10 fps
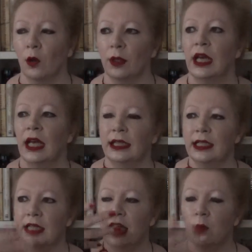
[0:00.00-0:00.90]
but let's
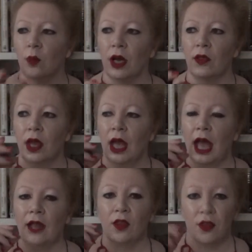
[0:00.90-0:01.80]
take a breath
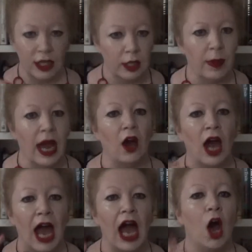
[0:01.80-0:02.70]
and think about
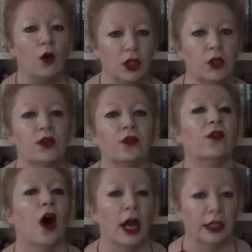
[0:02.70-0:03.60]
how you
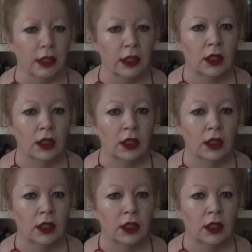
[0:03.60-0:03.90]
define